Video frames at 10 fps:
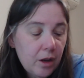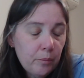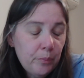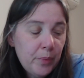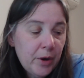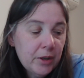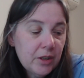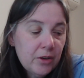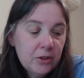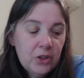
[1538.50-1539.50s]
But
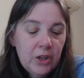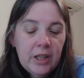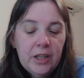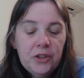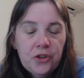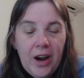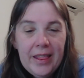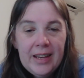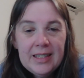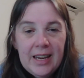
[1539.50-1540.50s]
I'll certainly try
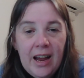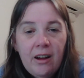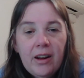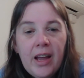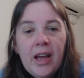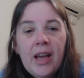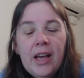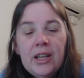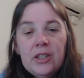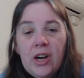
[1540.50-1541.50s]
these out,
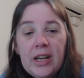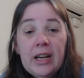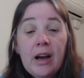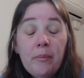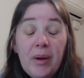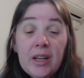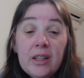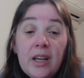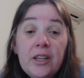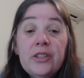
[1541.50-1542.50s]
and I can come back
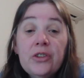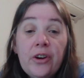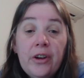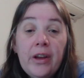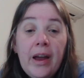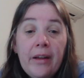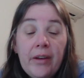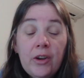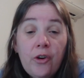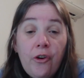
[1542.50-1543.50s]
and let you know how
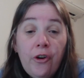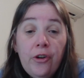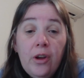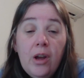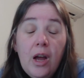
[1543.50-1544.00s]
they go.